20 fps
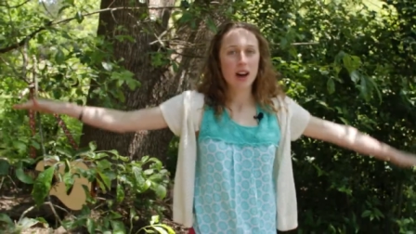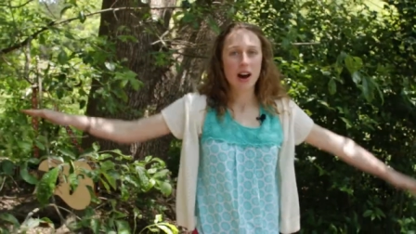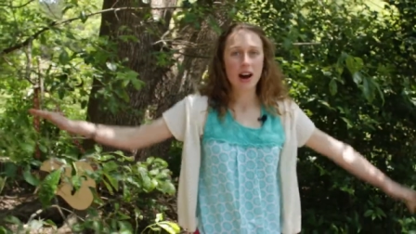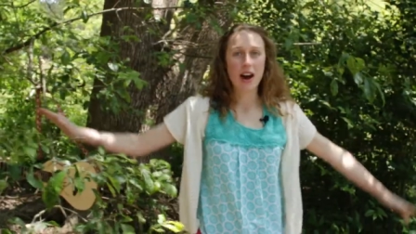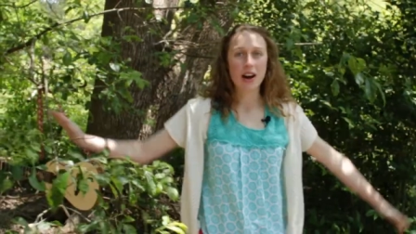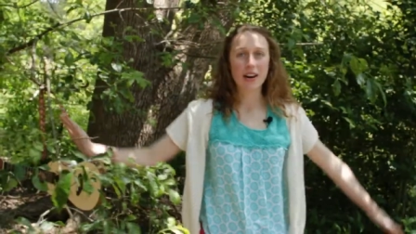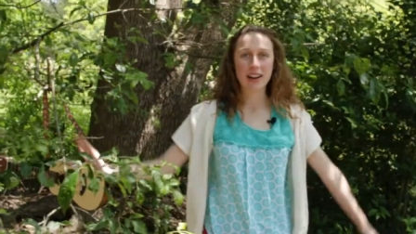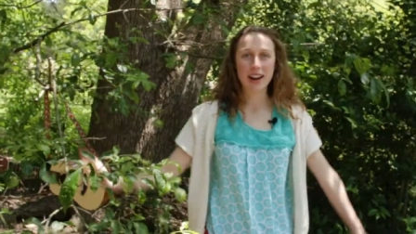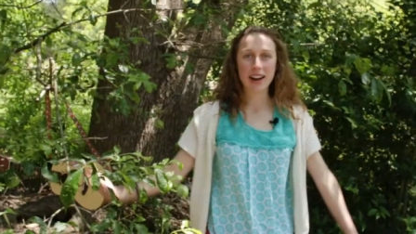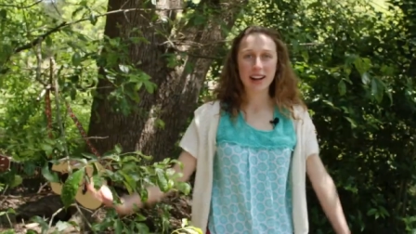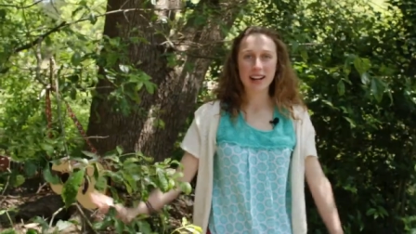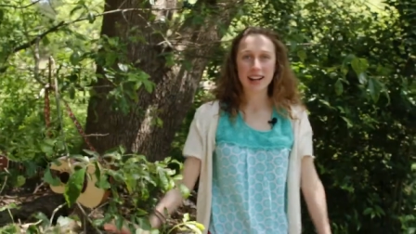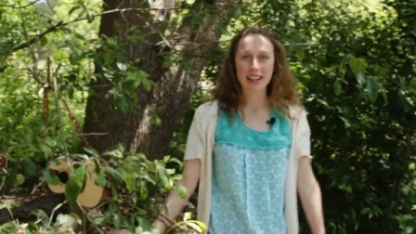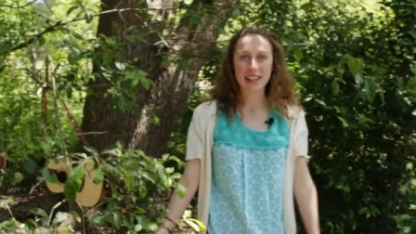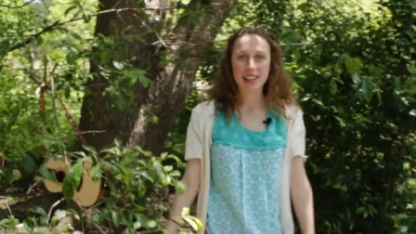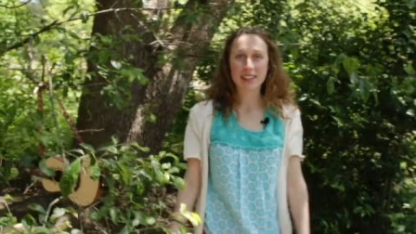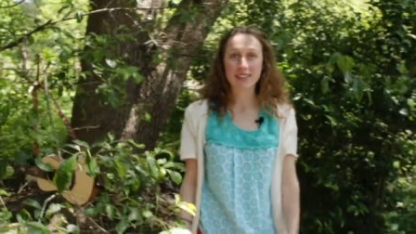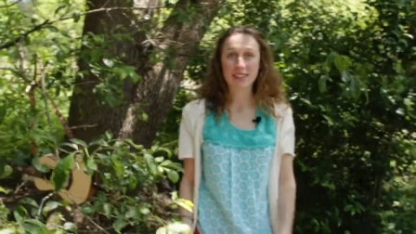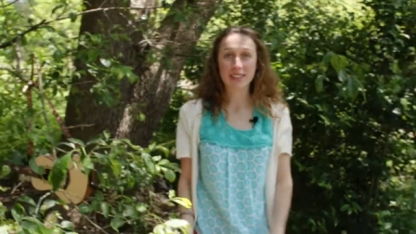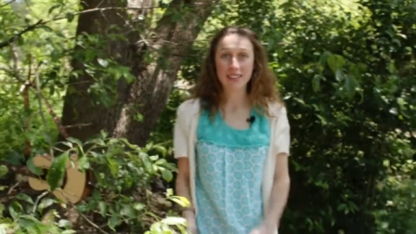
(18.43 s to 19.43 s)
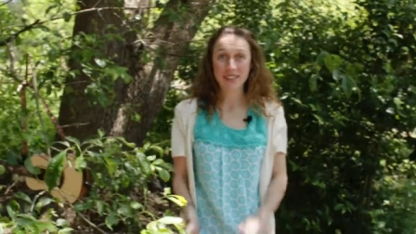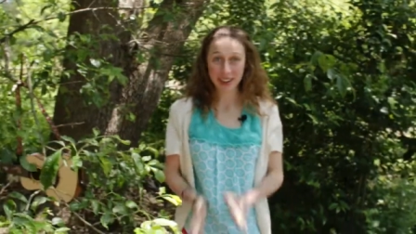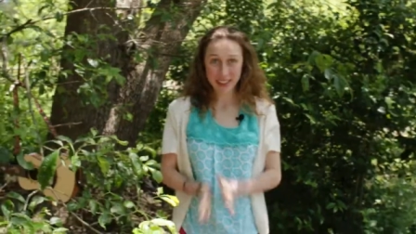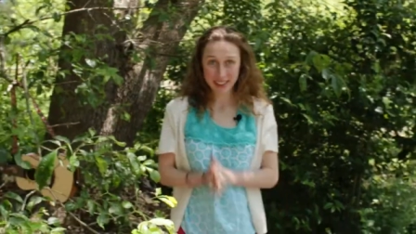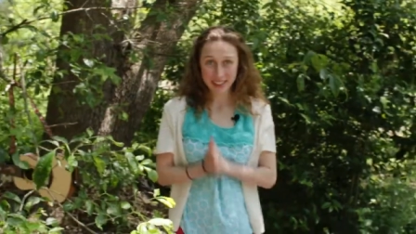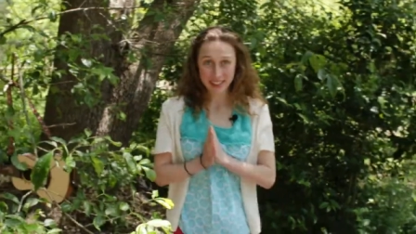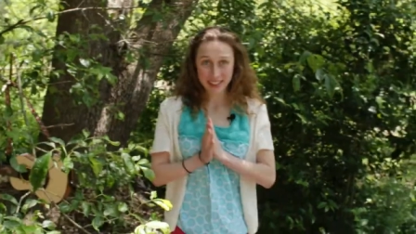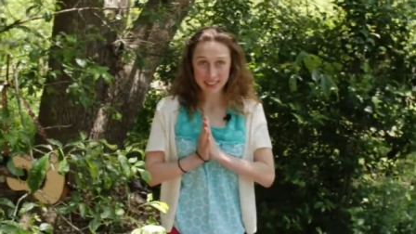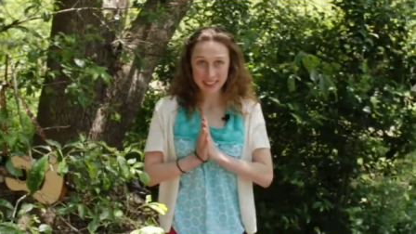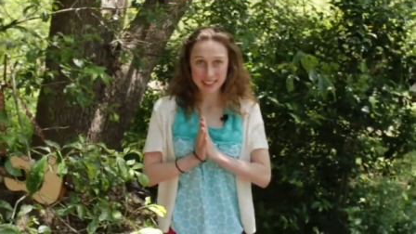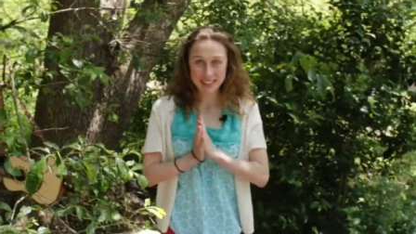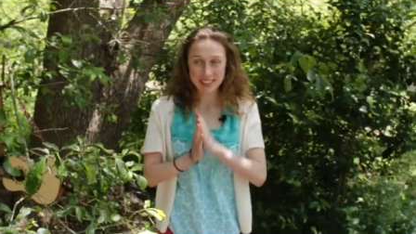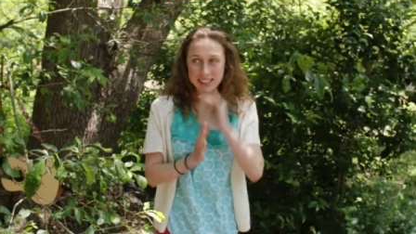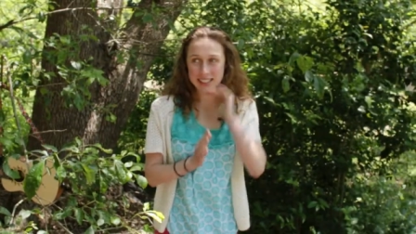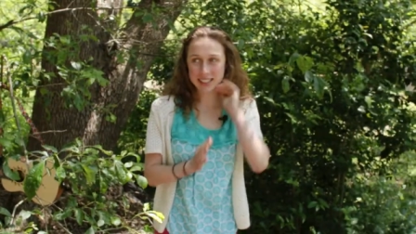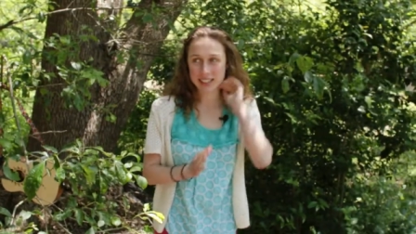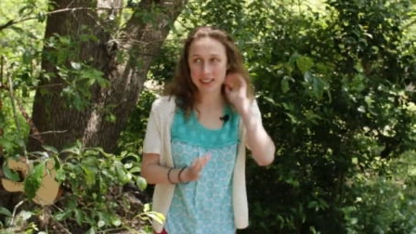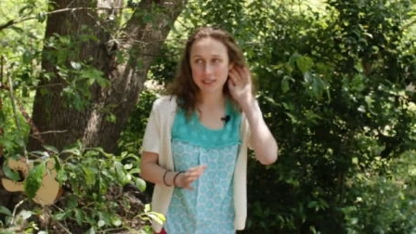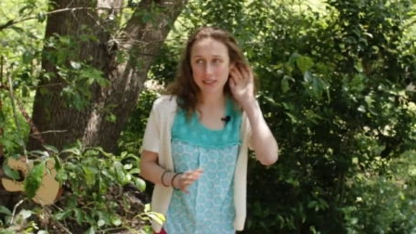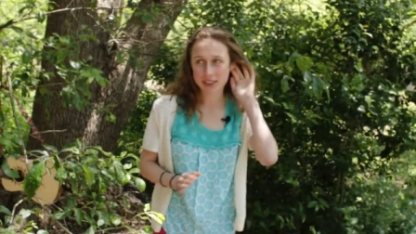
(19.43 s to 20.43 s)
All right, I think we're ready. Let's
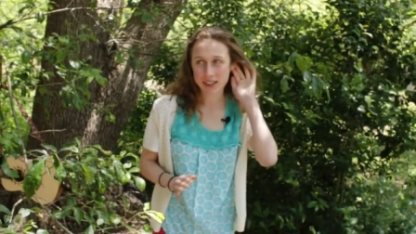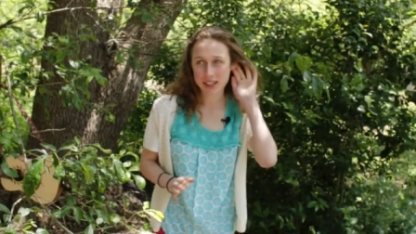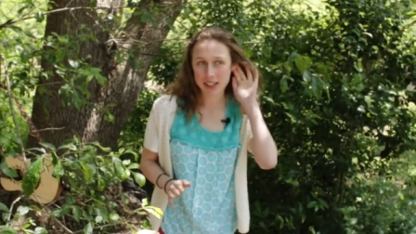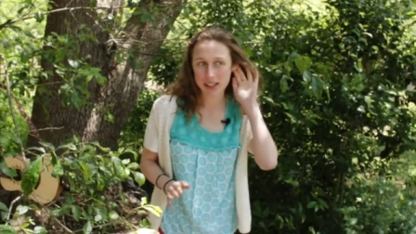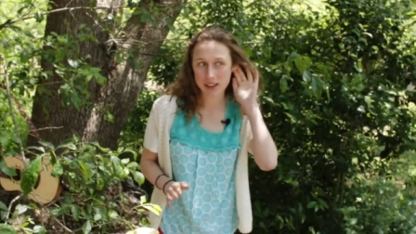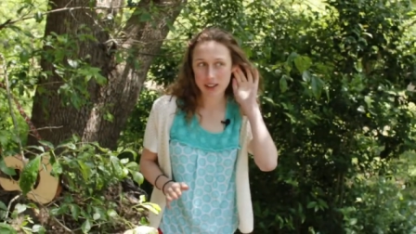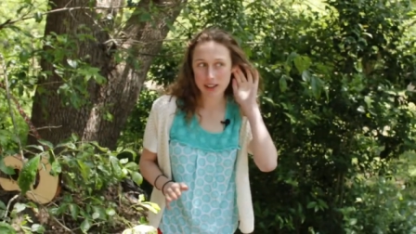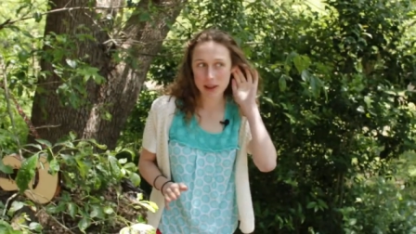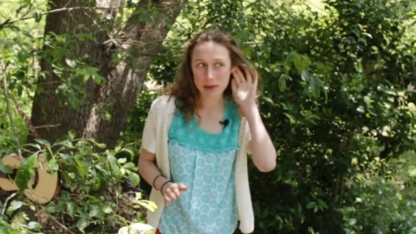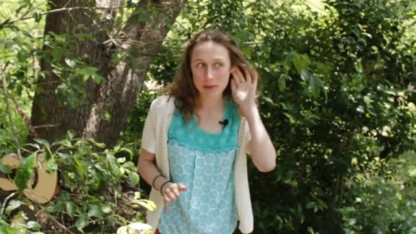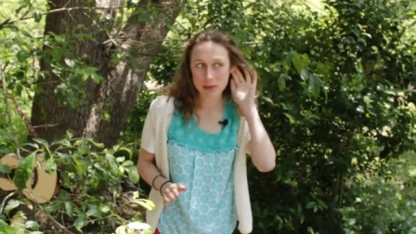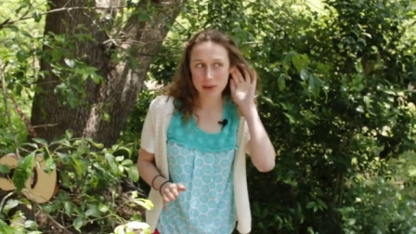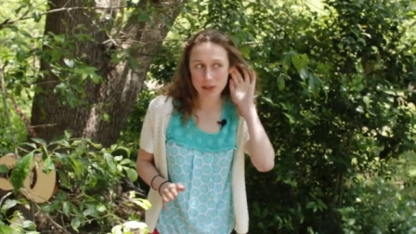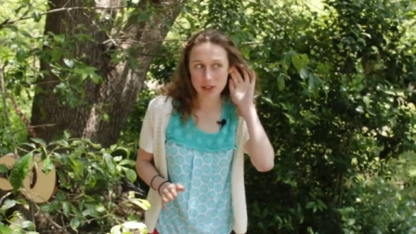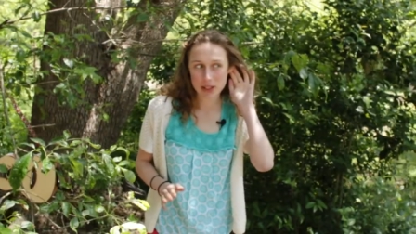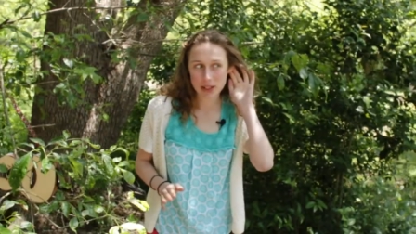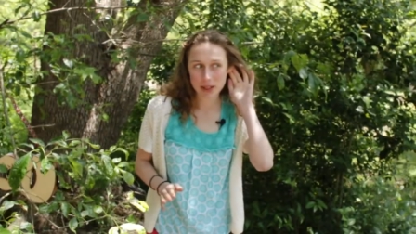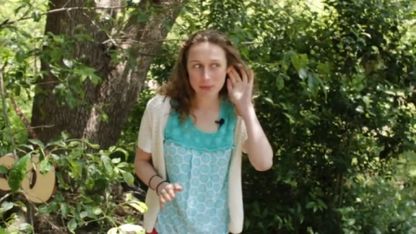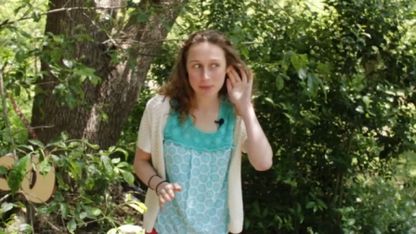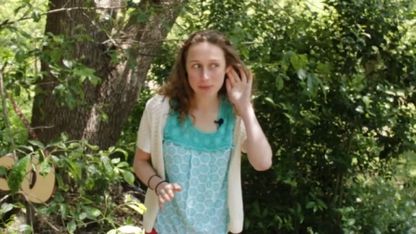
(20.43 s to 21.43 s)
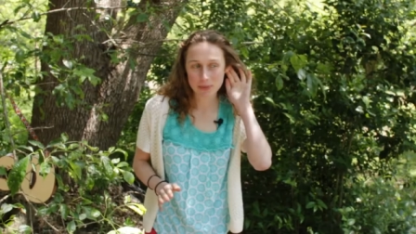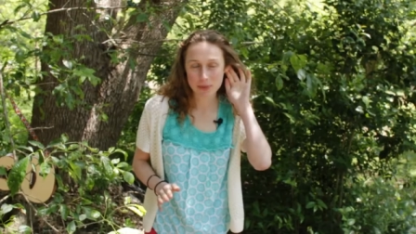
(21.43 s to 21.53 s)
see if we can hear that music.